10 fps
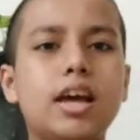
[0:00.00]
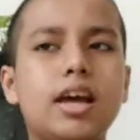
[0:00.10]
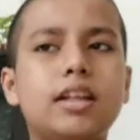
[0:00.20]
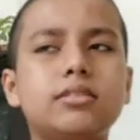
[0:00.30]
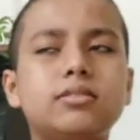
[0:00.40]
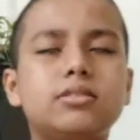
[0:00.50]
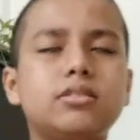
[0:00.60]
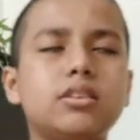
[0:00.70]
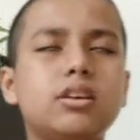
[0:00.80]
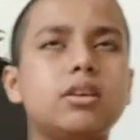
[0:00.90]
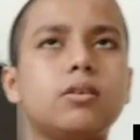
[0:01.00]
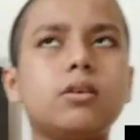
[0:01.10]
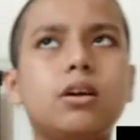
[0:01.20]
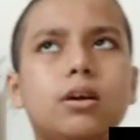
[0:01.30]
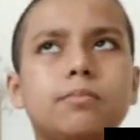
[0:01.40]
and
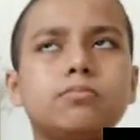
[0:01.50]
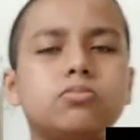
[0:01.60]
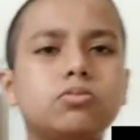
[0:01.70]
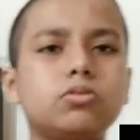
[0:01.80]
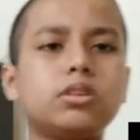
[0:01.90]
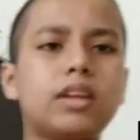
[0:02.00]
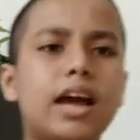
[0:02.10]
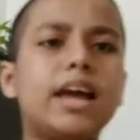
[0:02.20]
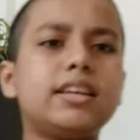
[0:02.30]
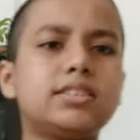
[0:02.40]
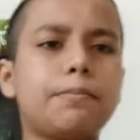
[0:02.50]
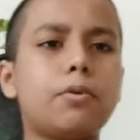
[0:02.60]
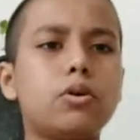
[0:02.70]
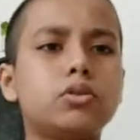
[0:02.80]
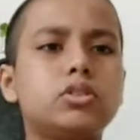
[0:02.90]
like
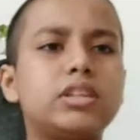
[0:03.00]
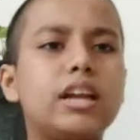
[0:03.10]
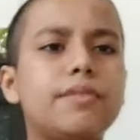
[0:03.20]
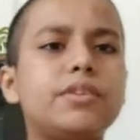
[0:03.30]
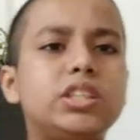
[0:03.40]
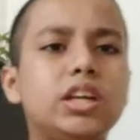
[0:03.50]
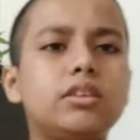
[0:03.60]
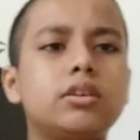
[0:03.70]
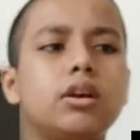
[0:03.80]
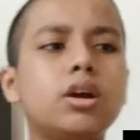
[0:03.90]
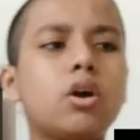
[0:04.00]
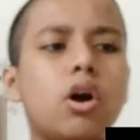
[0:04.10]
suppose television